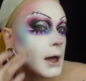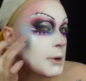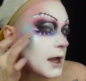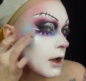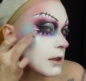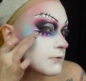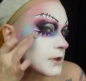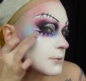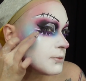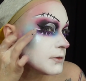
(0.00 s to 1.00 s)
I'll buy all of
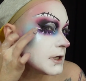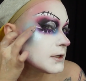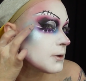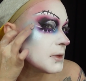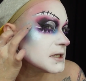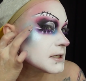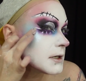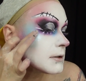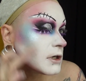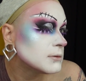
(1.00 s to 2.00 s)
them. These are
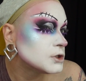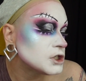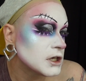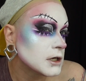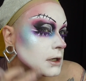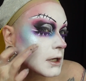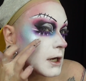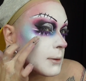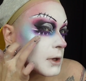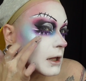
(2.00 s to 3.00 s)
amazing. Kimchi, get
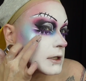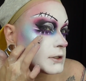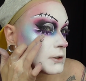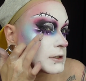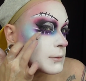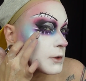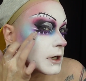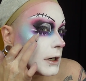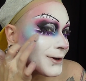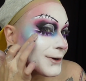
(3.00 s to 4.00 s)
at me. Let's do
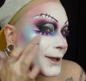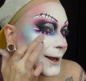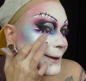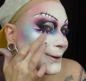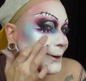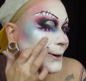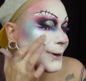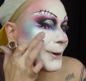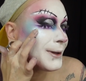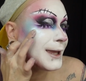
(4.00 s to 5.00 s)
something. Oh yeah.
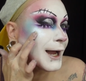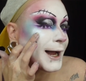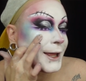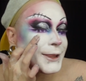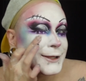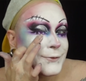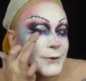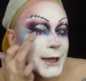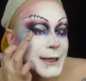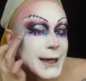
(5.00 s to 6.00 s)
Oh yeah, this
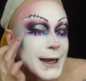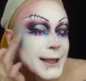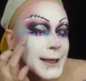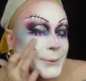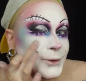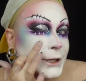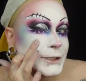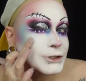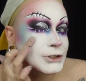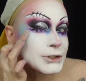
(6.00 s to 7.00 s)
fucking highlight
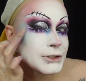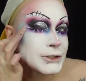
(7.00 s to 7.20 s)
bitch.